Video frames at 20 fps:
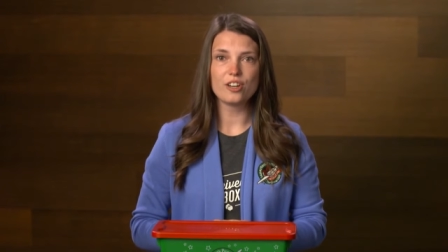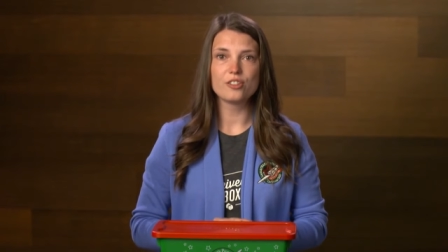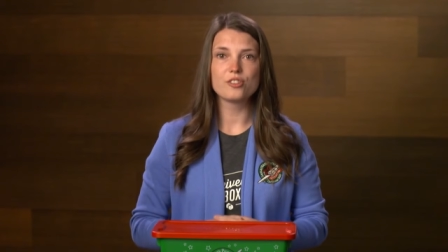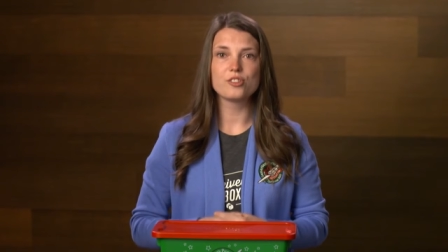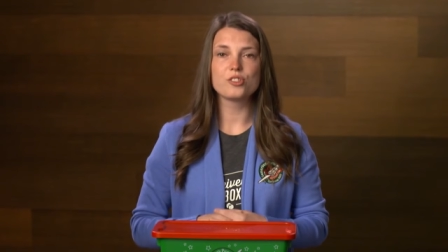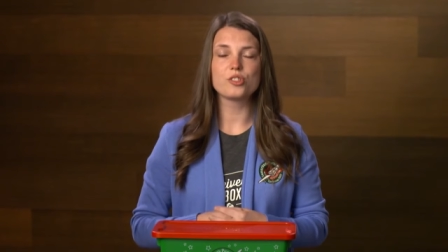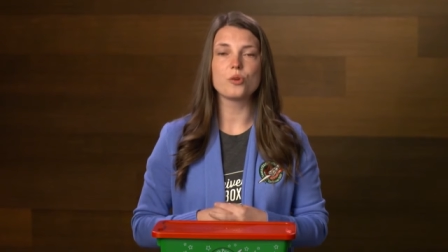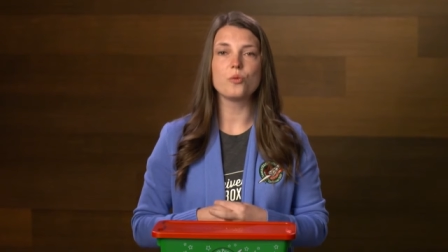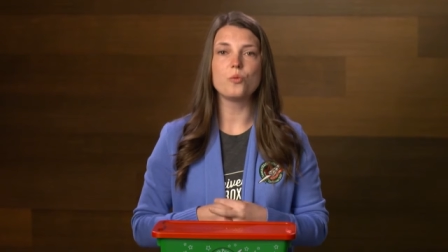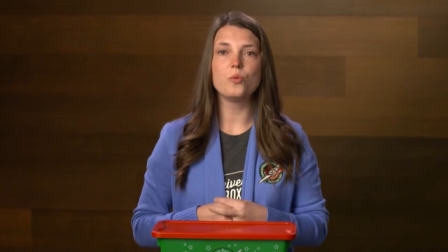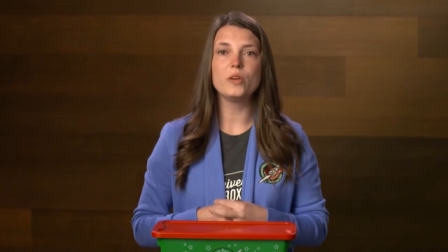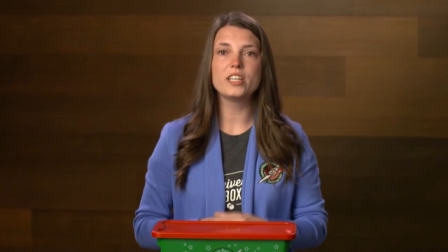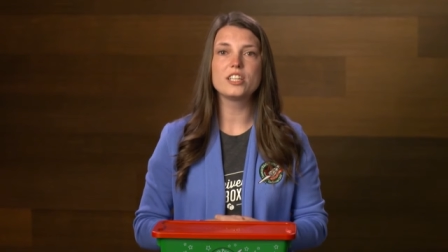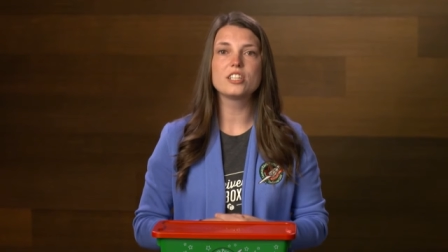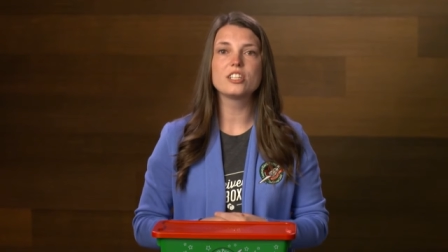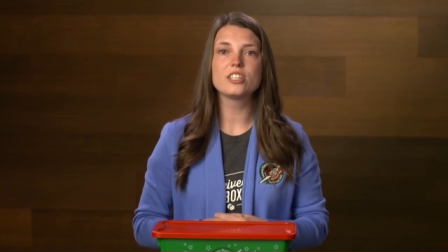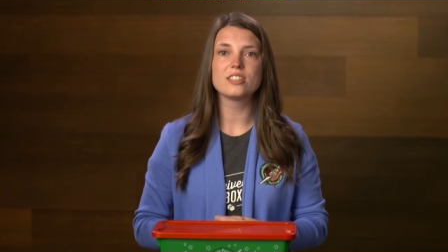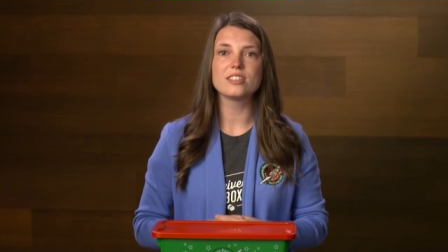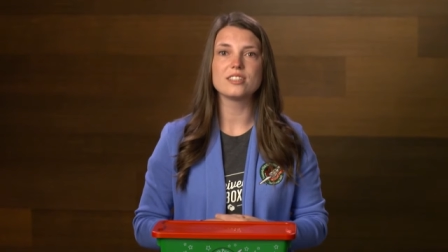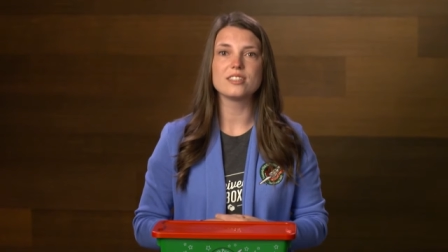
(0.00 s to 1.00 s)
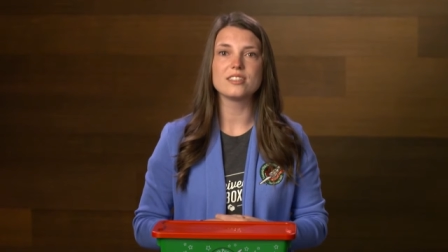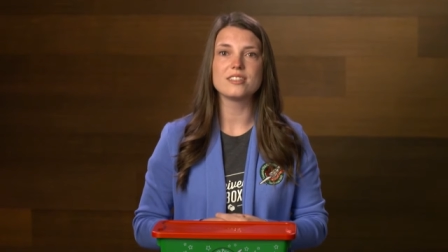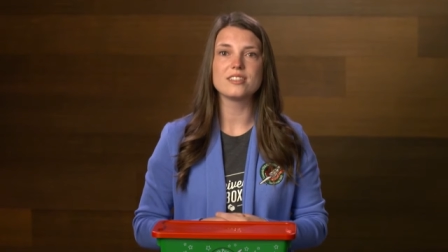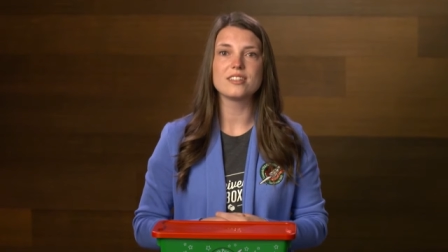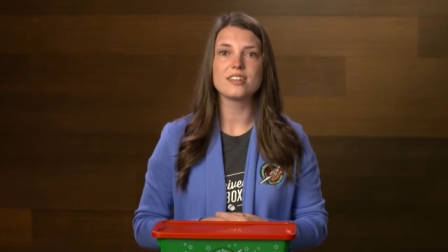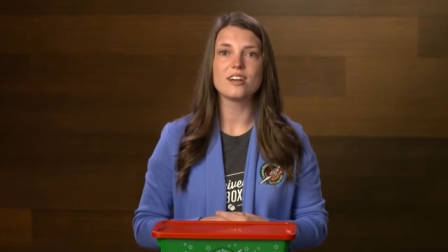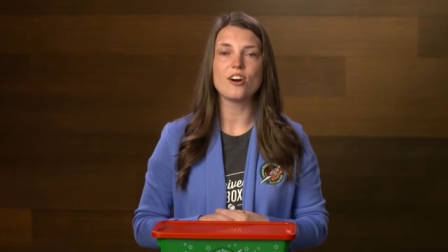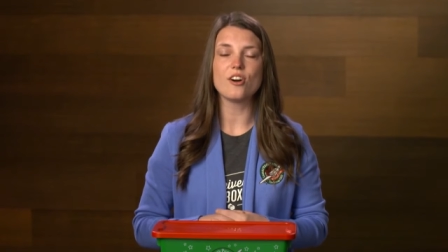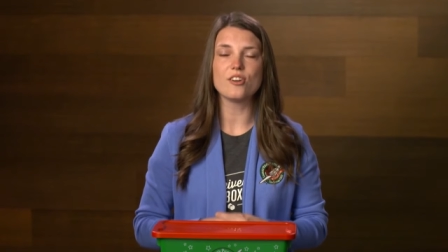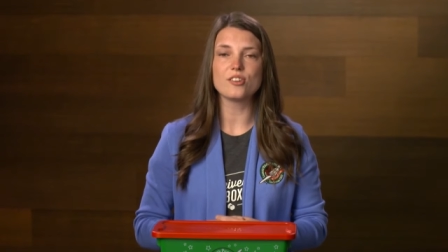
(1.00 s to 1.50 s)
so we could
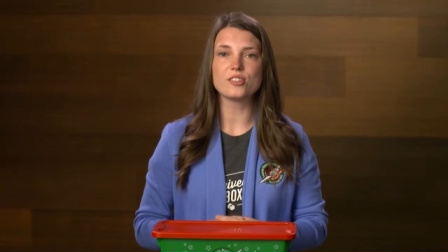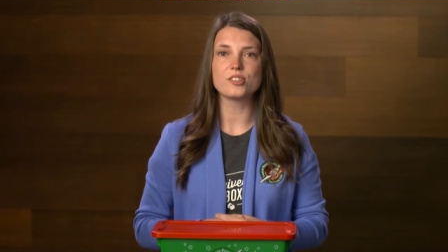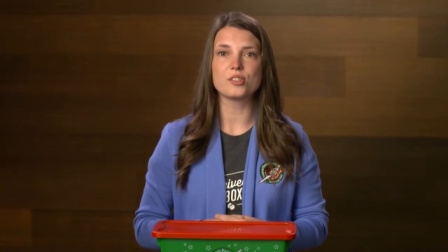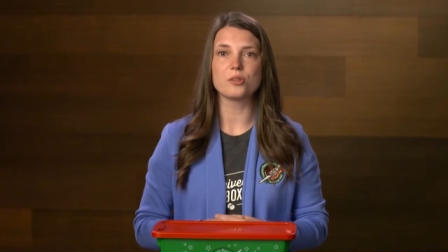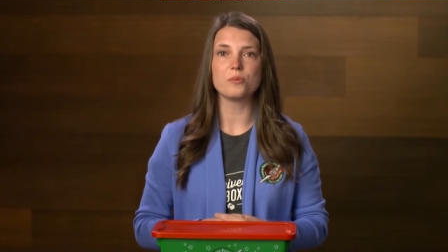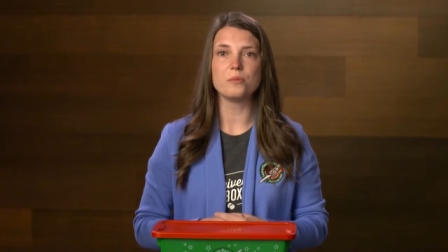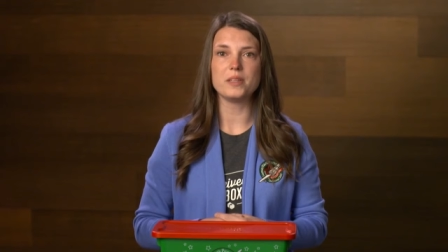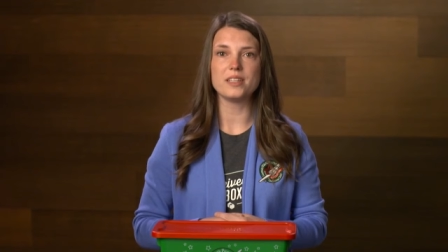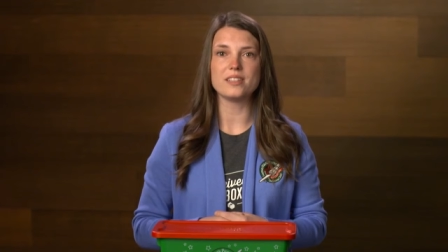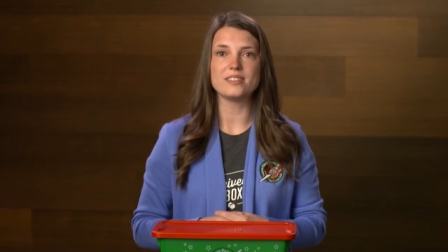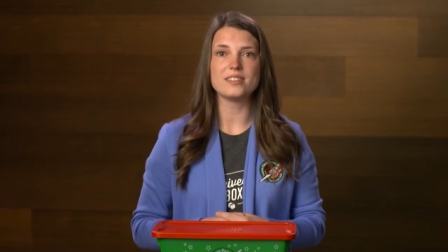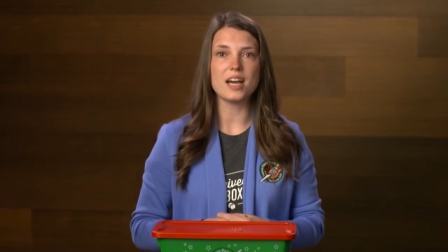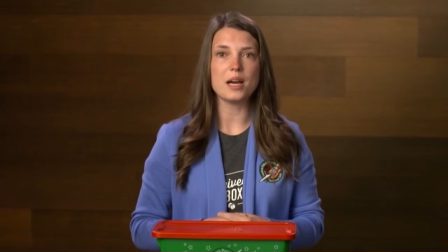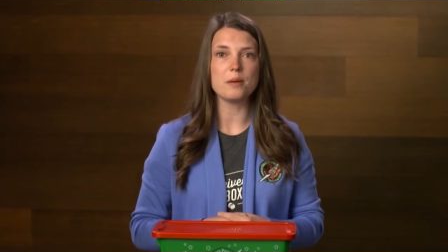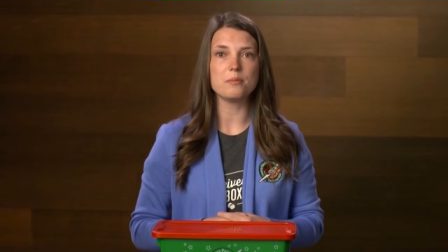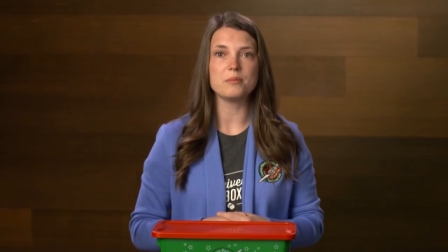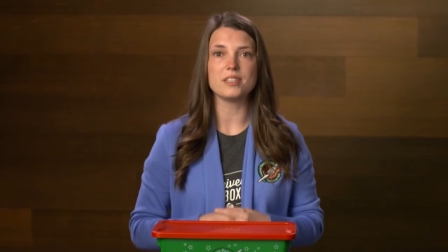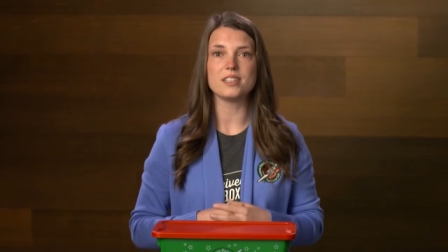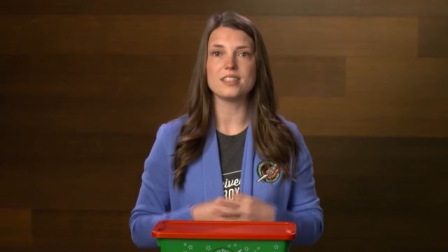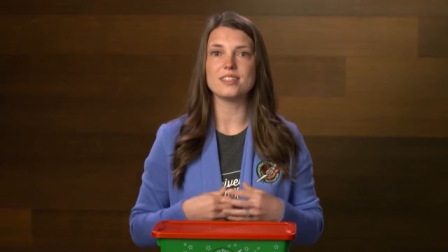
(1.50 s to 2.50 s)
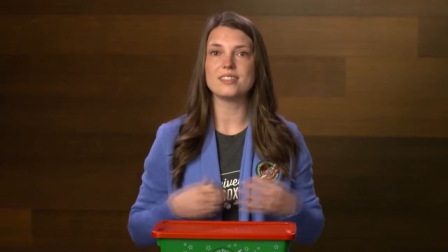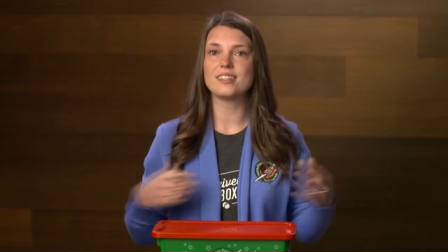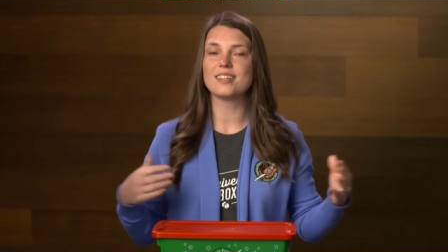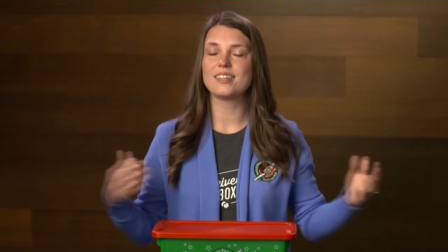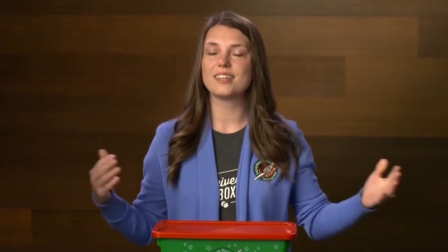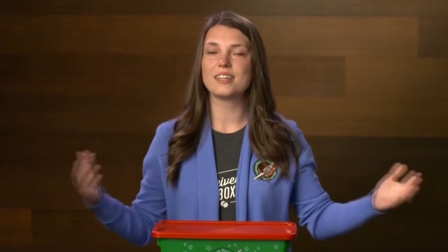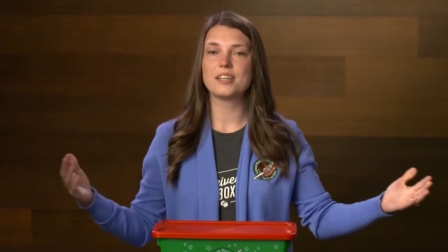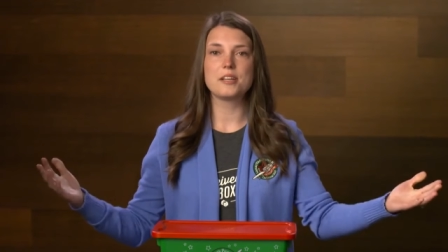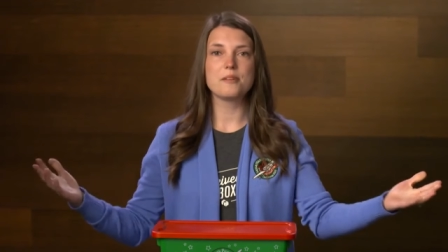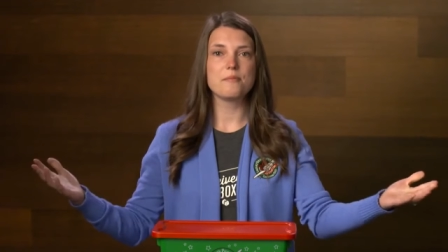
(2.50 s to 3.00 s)
also be adopted
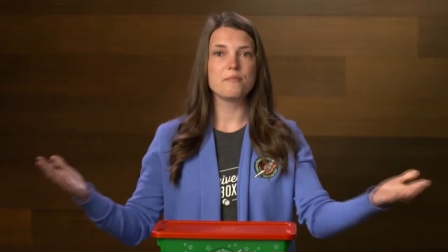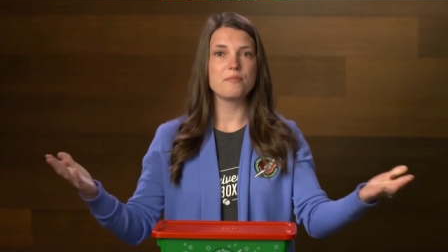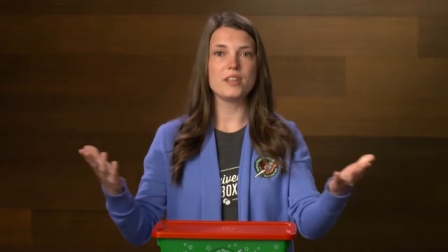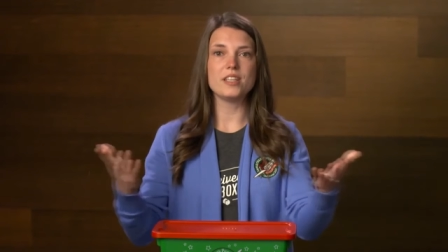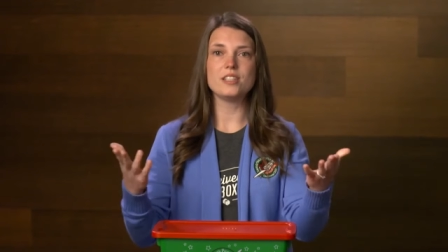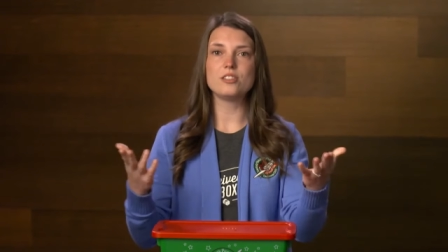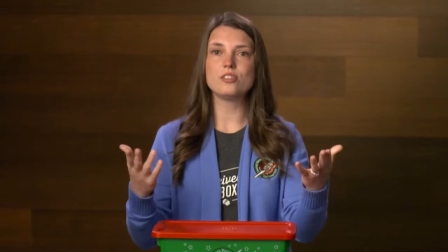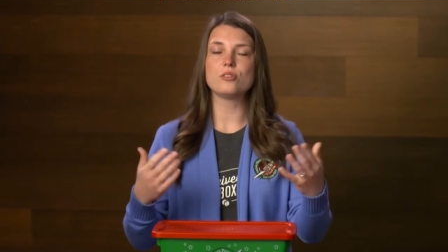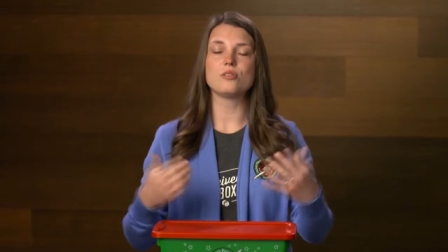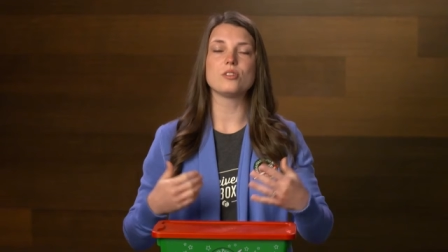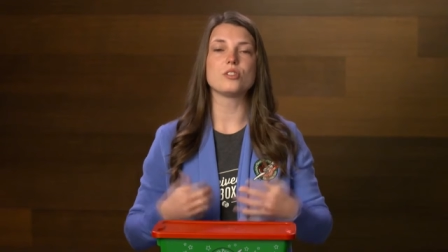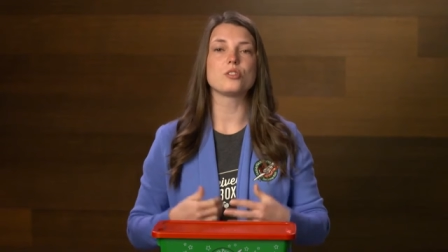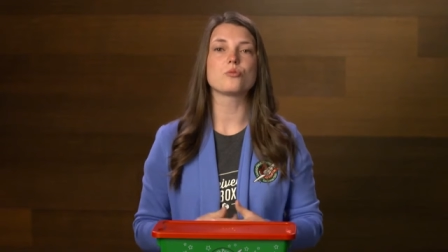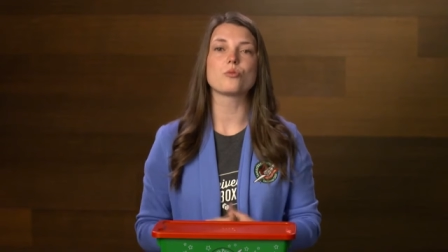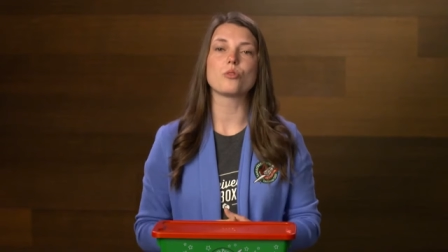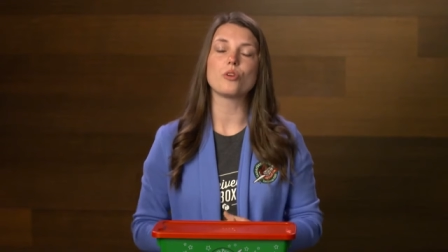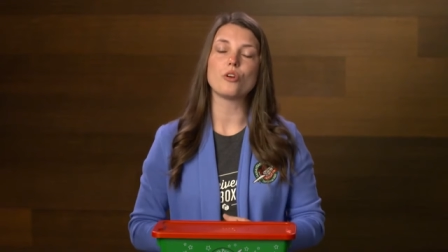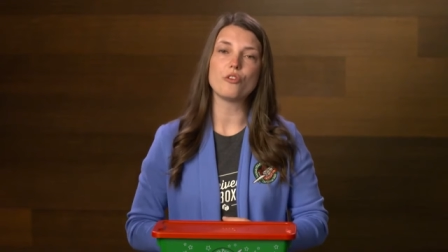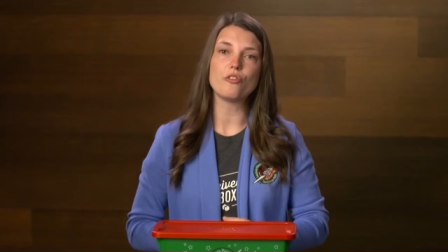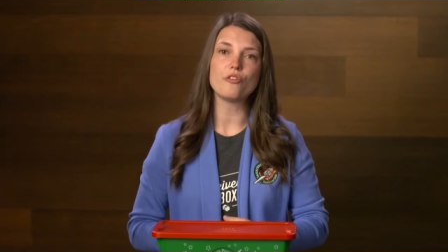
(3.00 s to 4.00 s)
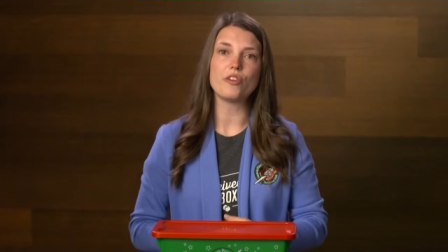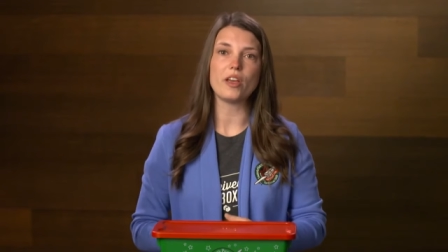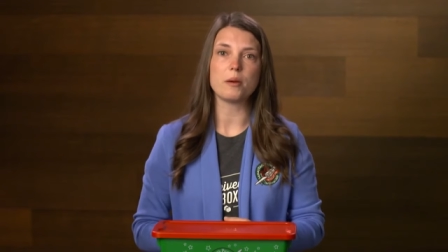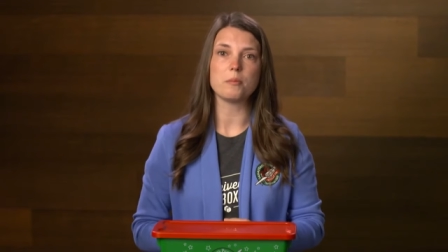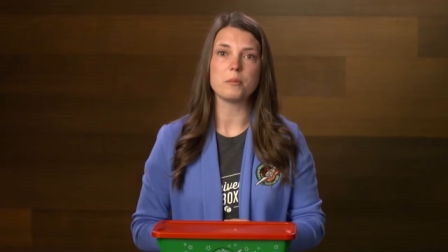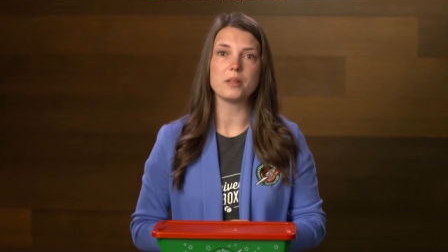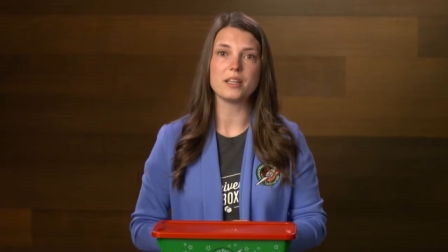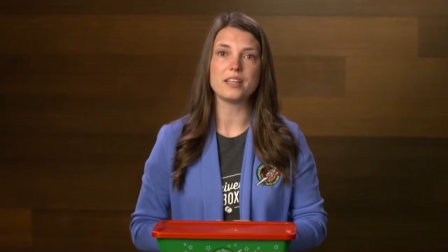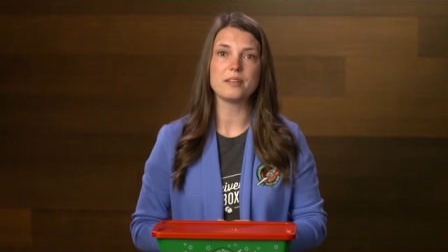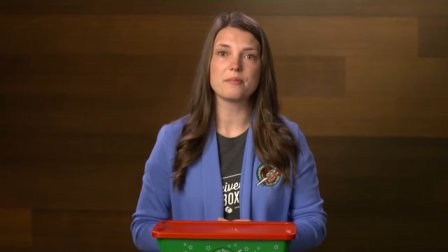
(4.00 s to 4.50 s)
into this royal
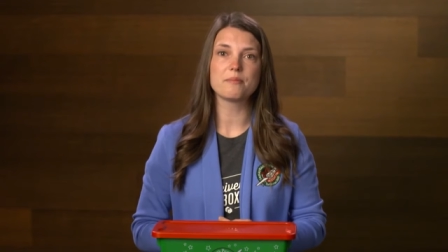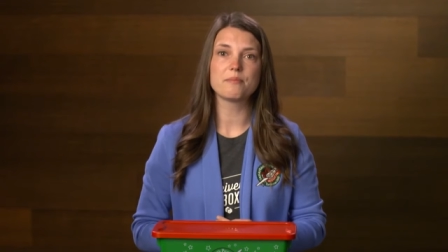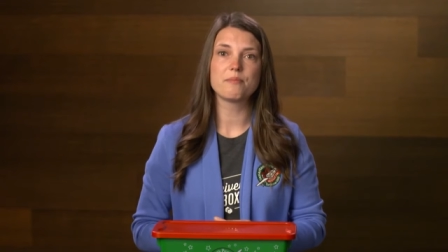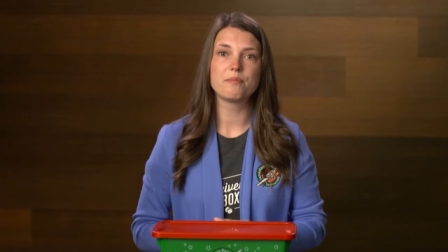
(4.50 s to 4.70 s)
family.